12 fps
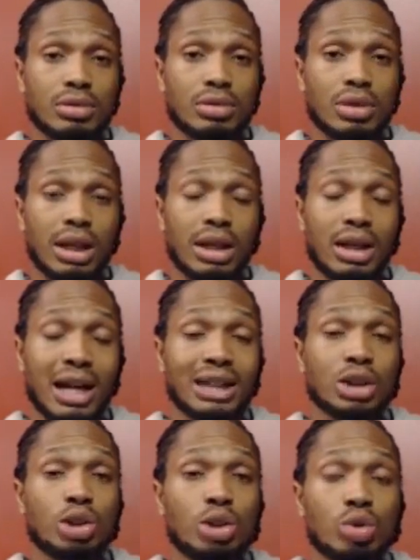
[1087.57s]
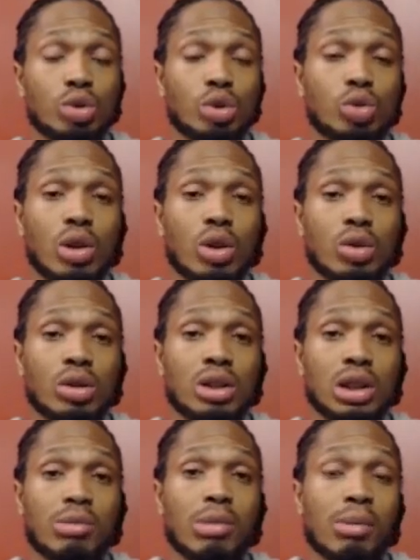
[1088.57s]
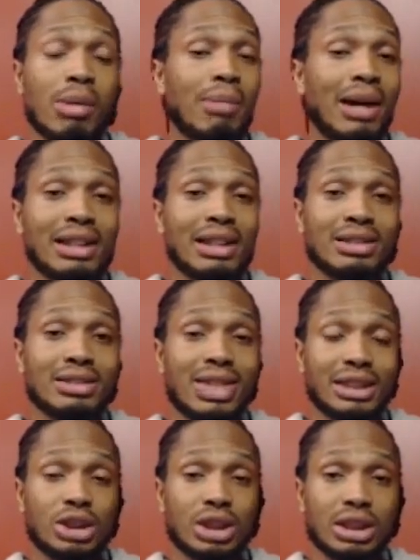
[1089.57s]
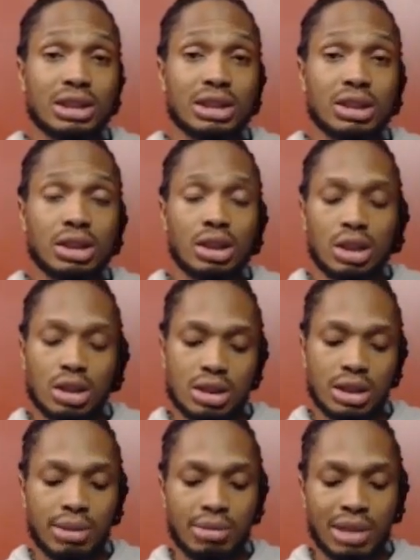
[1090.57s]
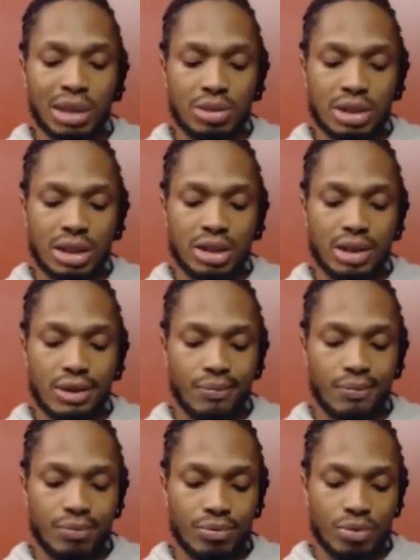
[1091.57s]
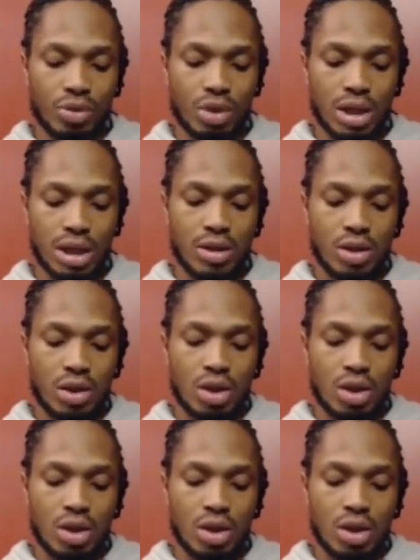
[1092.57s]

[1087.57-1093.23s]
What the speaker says: Okay, I can choose to swallow gum, but my body doesn't digest it. Same thing with dairy. Okay.